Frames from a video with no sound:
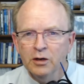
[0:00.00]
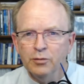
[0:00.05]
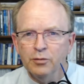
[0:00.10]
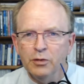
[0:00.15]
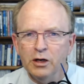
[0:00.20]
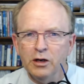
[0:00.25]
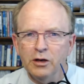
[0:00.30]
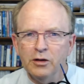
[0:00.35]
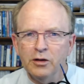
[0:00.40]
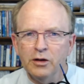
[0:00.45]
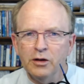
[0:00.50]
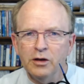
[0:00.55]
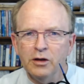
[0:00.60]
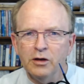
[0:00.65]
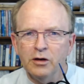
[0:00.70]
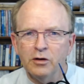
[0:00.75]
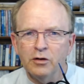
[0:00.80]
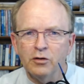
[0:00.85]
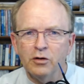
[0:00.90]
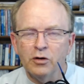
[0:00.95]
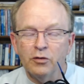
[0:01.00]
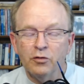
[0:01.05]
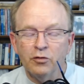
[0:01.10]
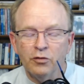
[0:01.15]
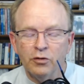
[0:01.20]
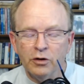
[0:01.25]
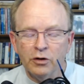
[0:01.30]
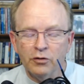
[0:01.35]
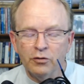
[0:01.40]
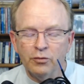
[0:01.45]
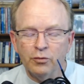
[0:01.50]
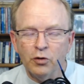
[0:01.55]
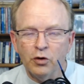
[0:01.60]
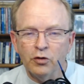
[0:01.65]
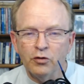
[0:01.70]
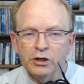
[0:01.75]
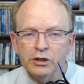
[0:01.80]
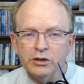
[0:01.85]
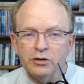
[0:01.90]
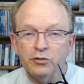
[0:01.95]
Many of the
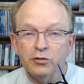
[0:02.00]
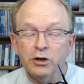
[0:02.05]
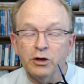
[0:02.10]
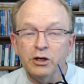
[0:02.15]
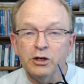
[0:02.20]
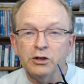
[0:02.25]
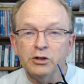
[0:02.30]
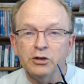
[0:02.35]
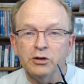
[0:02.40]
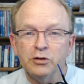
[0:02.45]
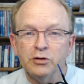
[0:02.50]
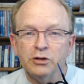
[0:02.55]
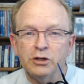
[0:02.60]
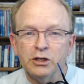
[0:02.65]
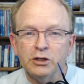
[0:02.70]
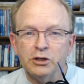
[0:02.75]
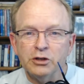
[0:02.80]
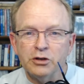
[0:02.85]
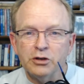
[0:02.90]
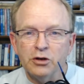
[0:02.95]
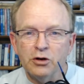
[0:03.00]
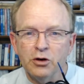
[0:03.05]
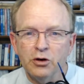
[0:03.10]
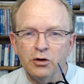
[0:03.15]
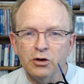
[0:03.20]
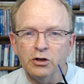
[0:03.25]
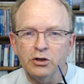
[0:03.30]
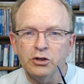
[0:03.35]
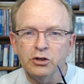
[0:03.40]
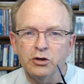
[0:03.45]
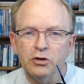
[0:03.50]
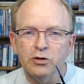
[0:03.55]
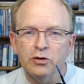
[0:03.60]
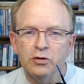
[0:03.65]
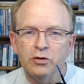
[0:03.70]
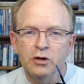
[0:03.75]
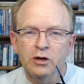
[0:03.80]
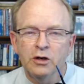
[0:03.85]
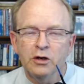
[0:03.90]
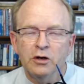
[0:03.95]
more recent running shoes, such as the Hoka
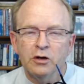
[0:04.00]
shoe,